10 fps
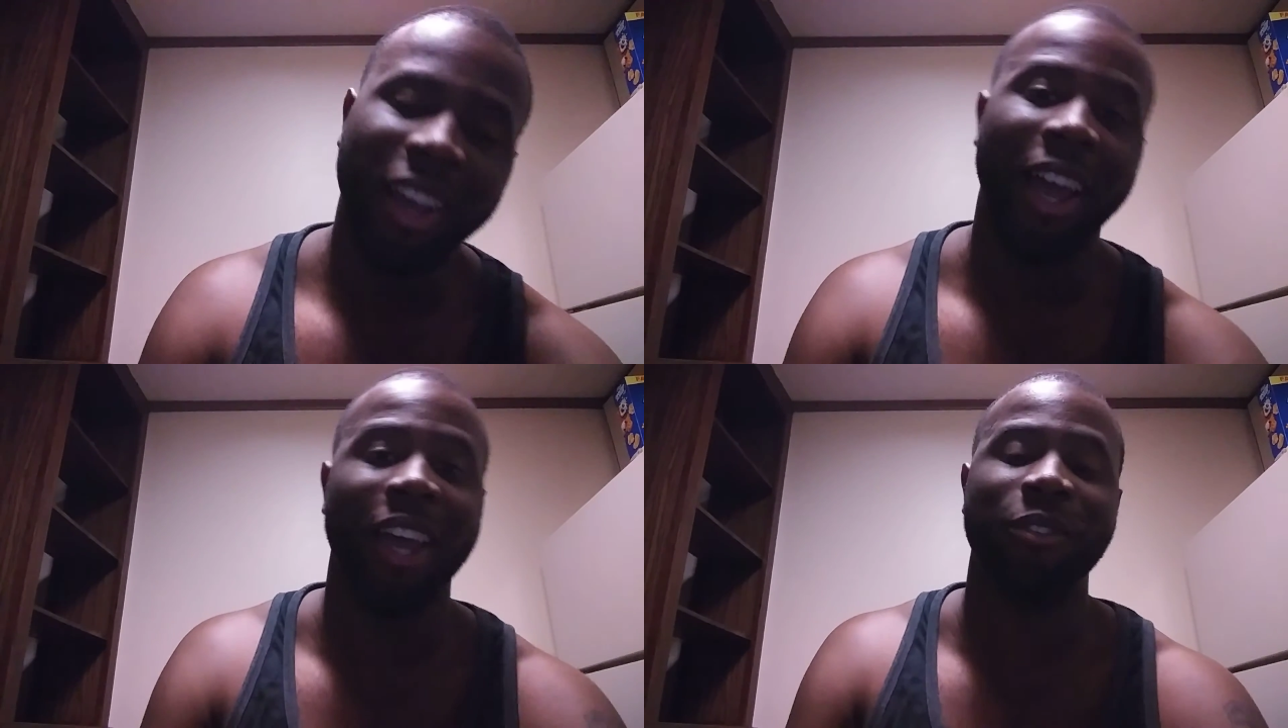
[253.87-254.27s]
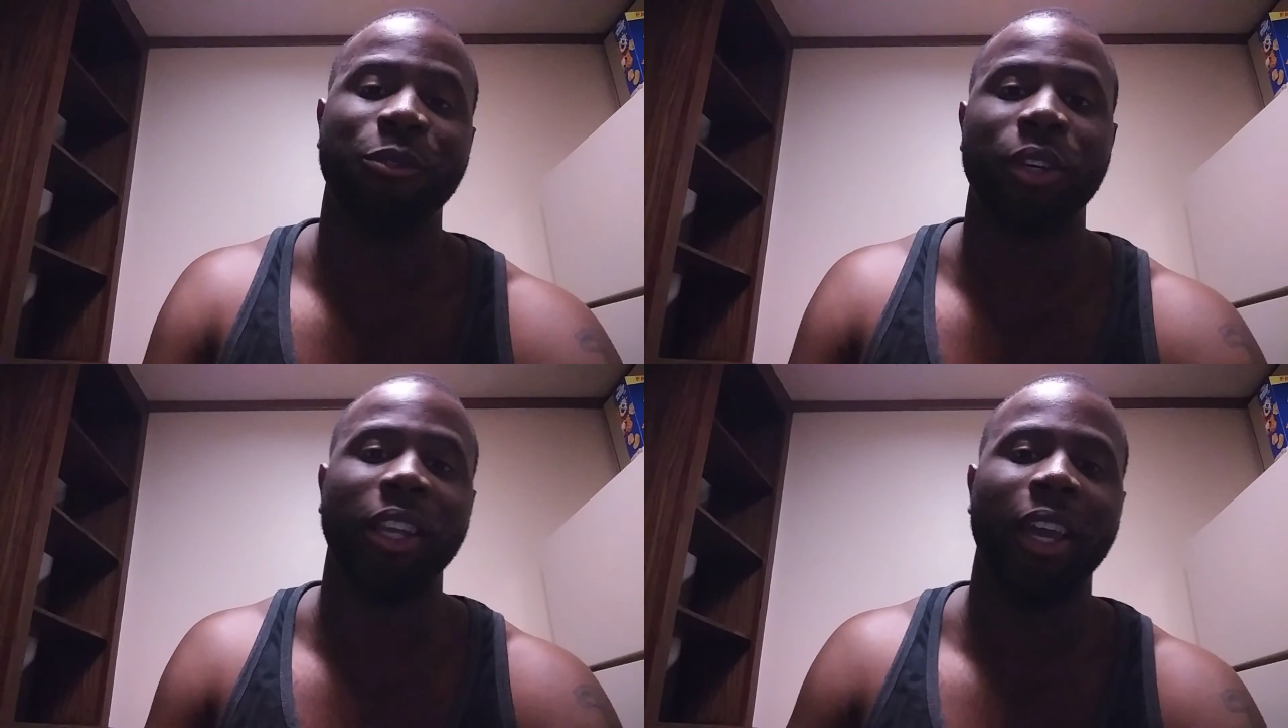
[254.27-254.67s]
I
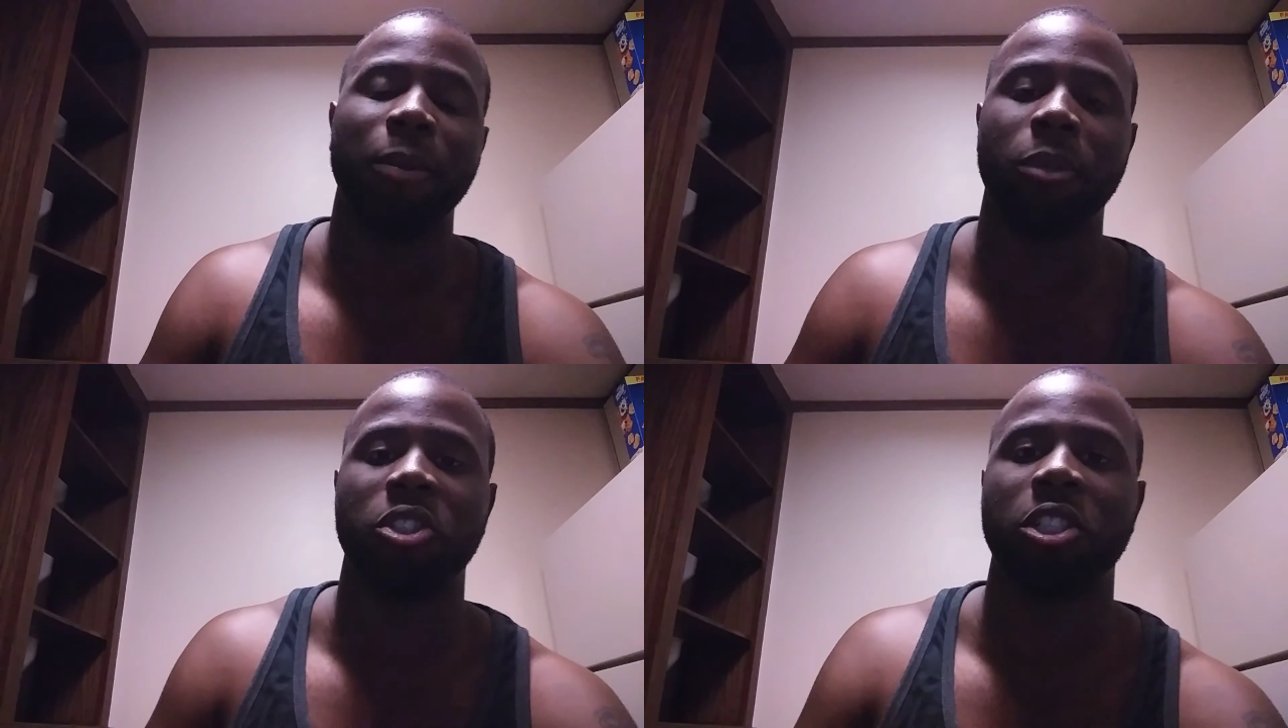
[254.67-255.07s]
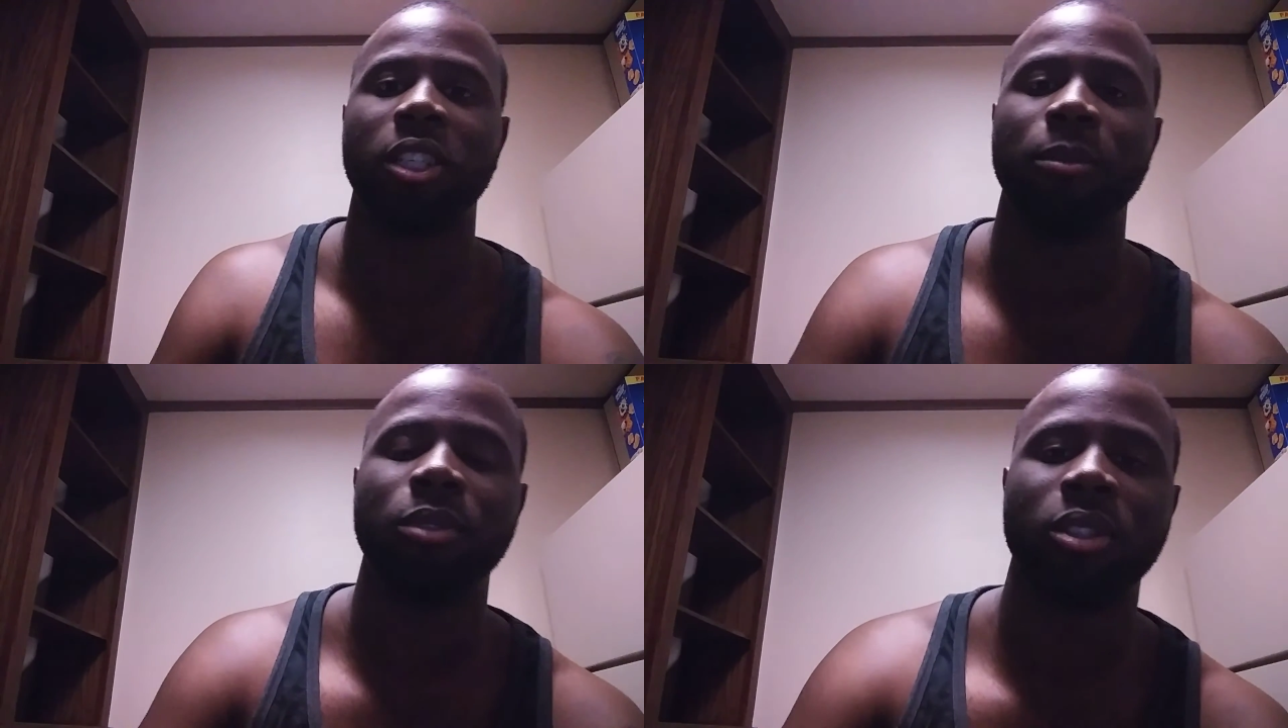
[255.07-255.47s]
hadn't really had much
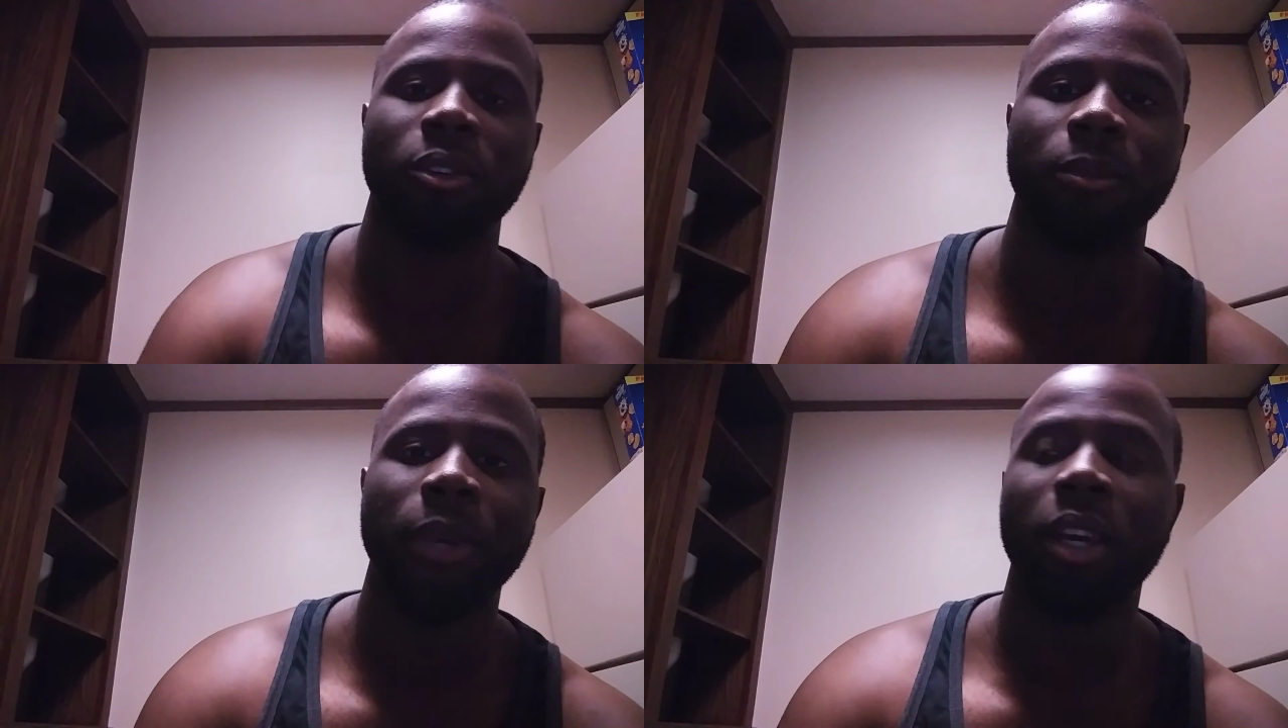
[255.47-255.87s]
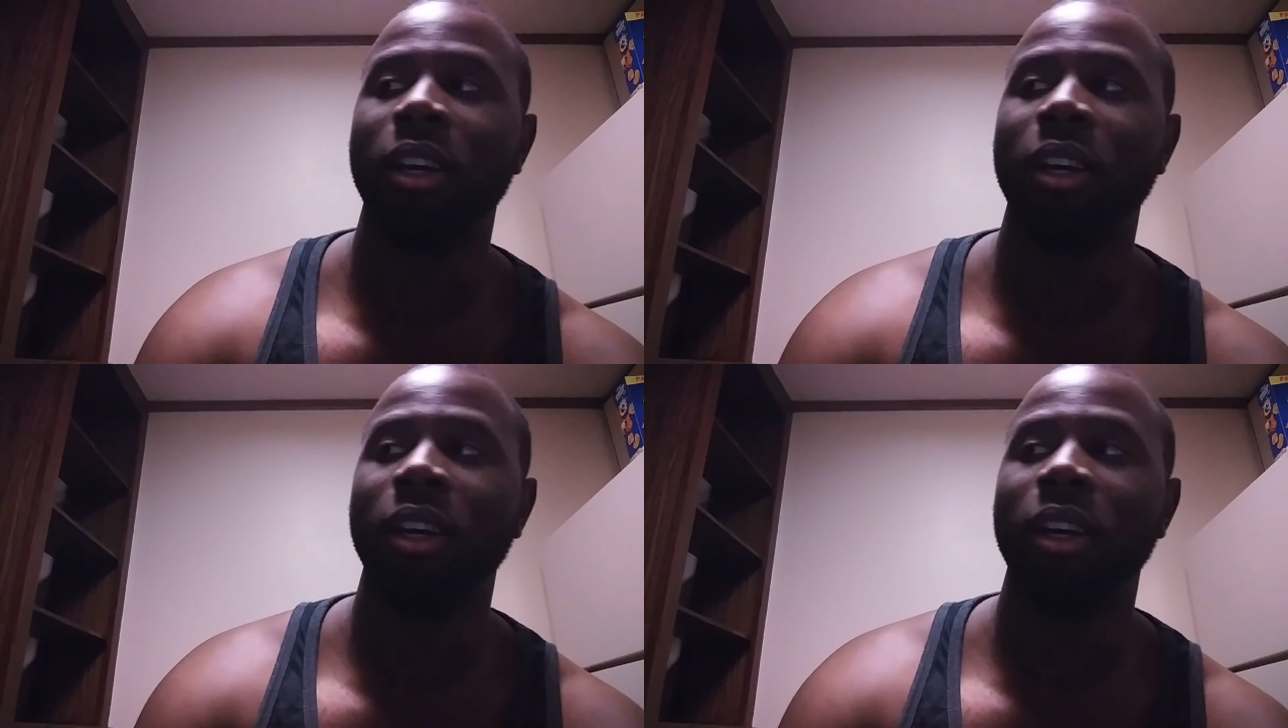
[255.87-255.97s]
sleep, so